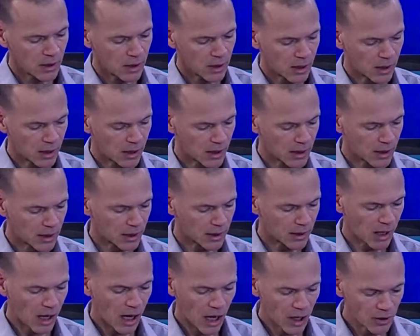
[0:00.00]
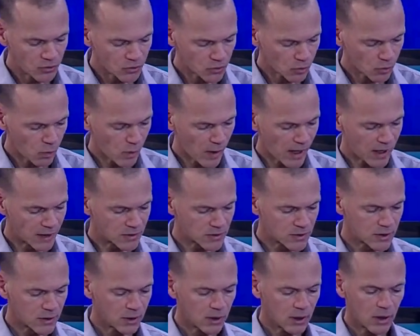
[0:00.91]
uh,
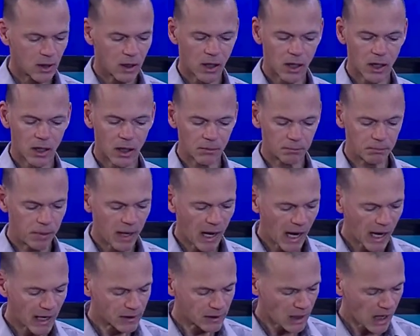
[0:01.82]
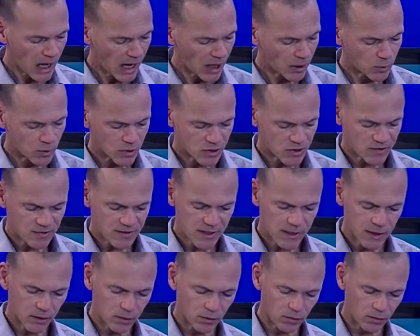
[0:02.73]
underweight, uh, bad language
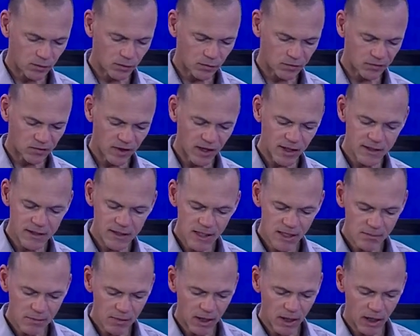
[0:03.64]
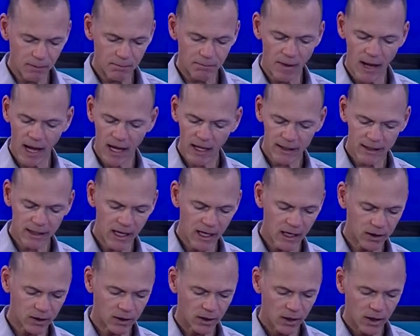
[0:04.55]
skills, anemia,
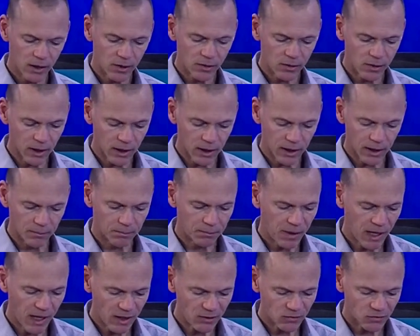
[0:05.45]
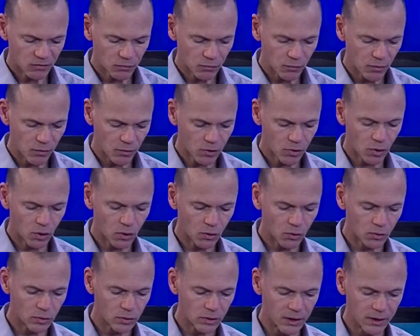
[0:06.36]
backache, uh, pains through the
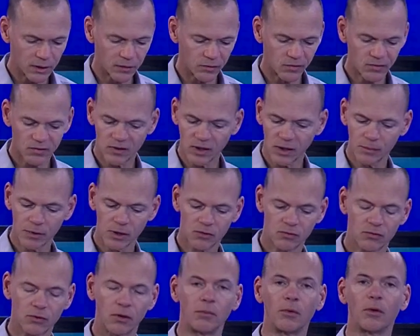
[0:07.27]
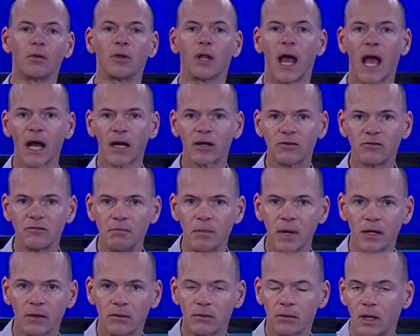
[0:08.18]
colon, stomach trouble, lack of
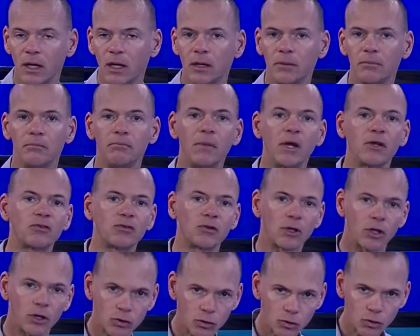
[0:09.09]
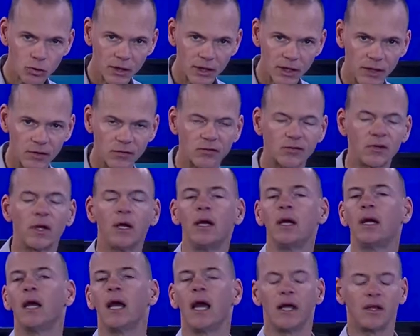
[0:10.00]
me uh, mental alertness,
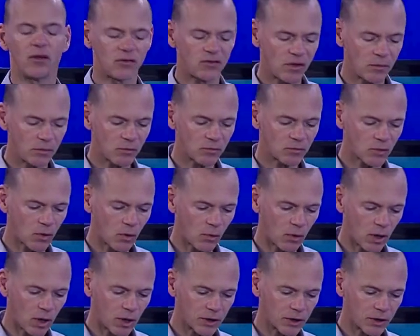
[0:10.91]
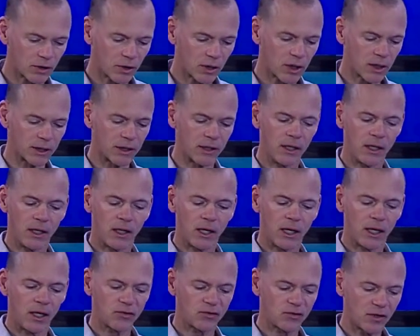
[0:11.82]
and the symptoms go on and on.
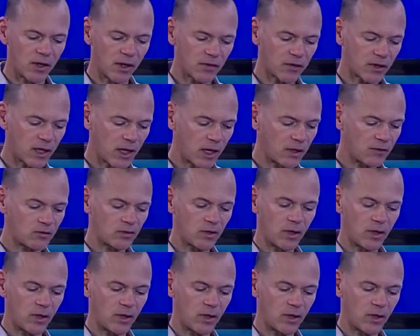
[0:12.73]
Here's another case